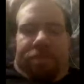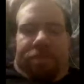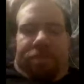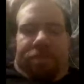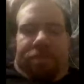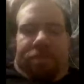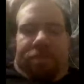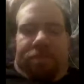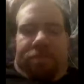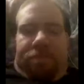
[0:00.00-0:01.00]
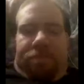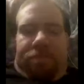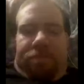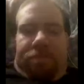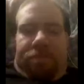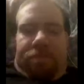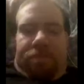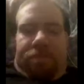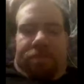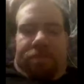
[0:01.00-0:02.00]

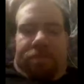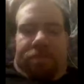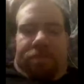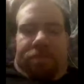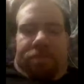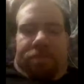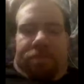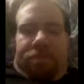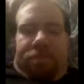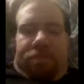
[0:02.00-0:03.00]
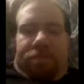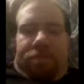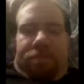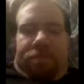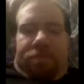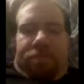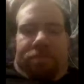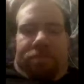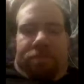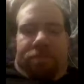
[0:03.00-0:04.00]

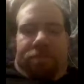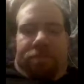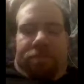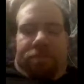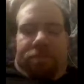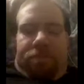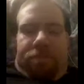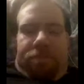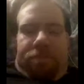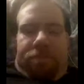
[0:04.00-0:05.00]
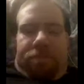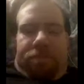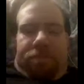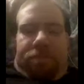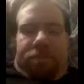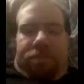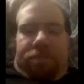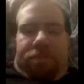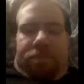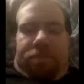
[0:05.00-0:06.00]

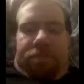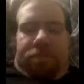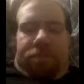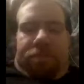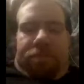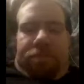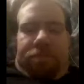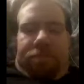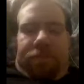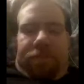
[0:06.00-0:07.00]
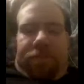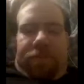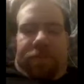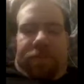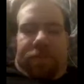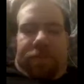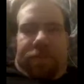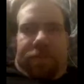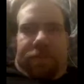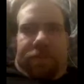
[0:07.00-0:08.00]
[no speech]